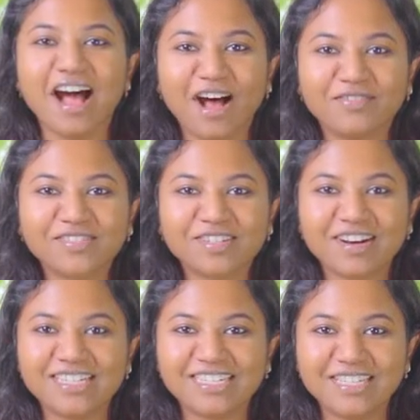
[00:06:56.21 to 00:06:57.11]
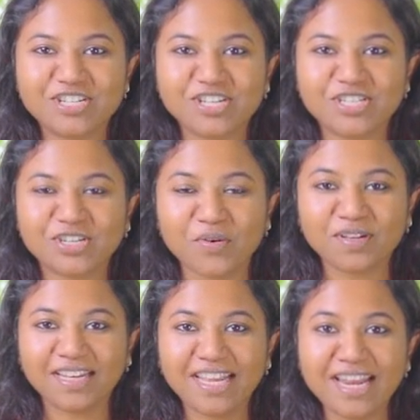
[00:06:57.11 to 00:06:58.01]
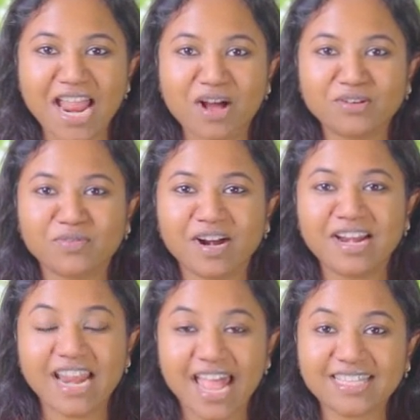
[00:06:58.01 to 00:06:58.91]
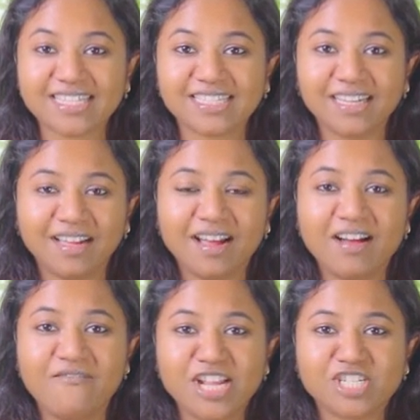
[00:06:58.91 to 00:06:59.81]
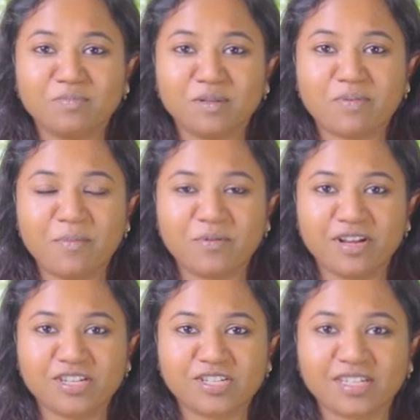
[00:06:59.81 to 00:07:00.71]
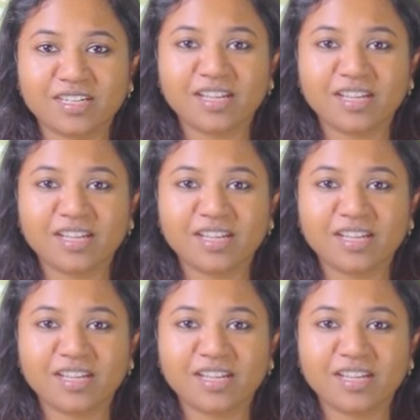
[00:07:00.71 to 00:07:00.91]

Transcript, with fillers: After our delicious tondli, now to our next vegetable preparation.